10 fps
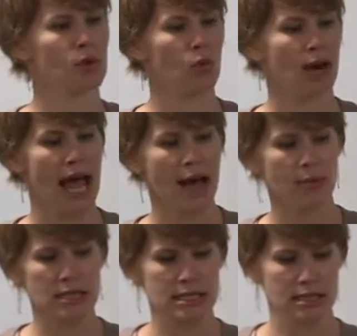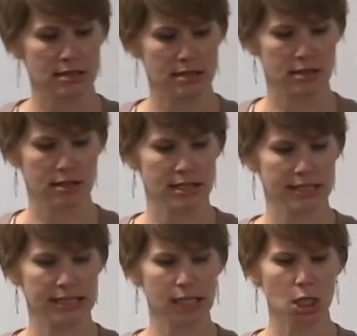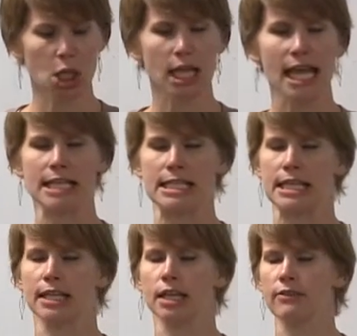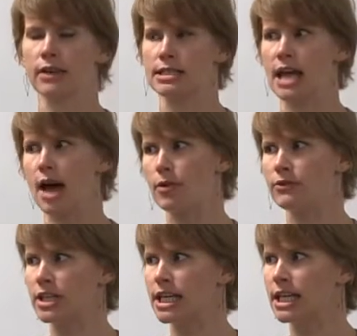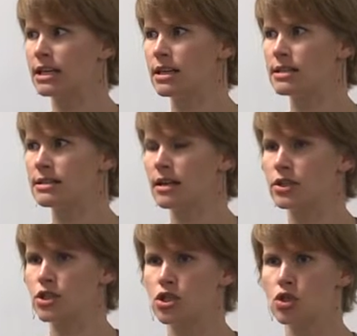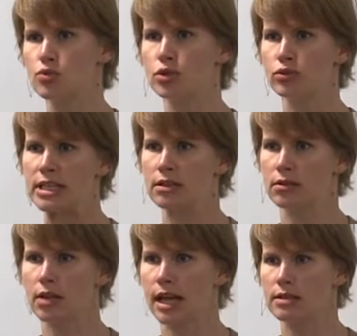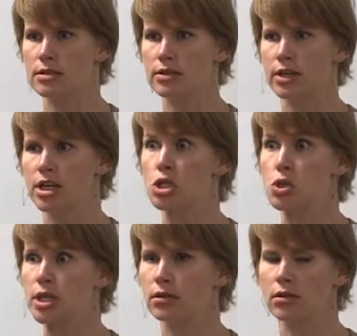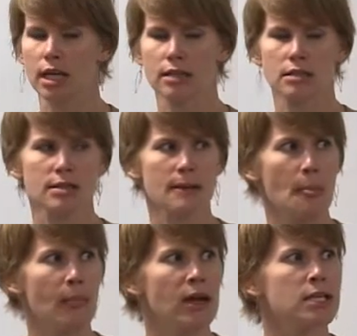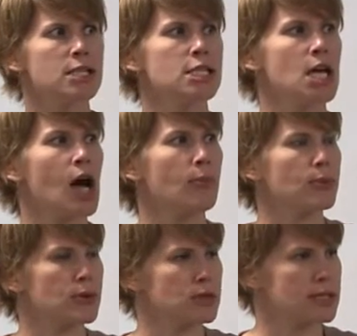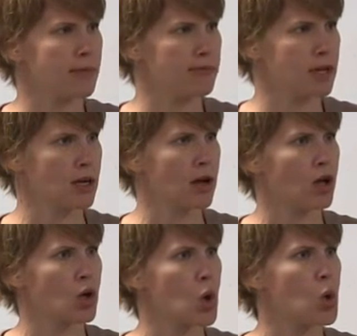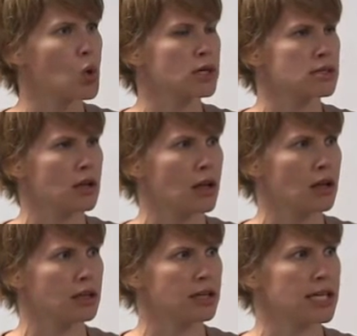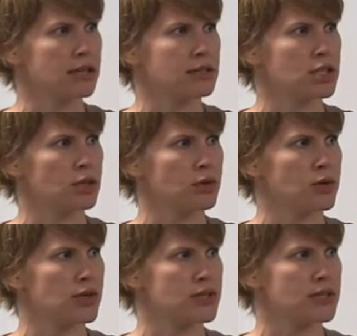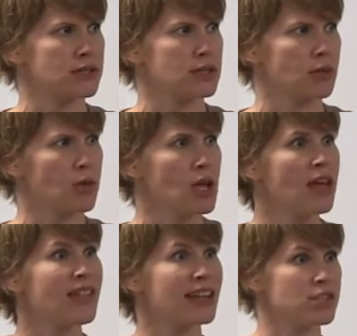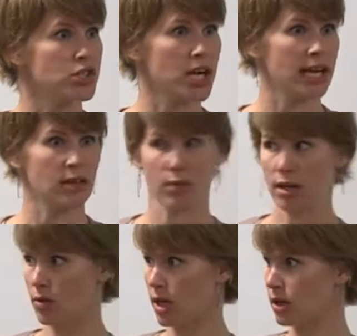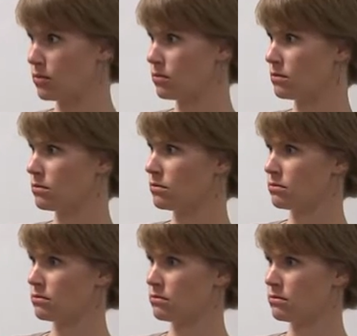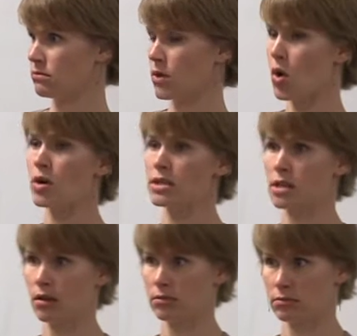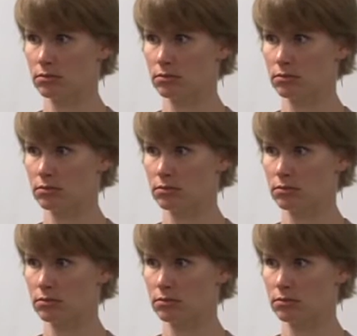what happens is these little glands that live on top of your kidneys, called your suprarenal glands or your adrenal glands, dump something called cortisol into your system. That's your dragon, by the way. Cortisol.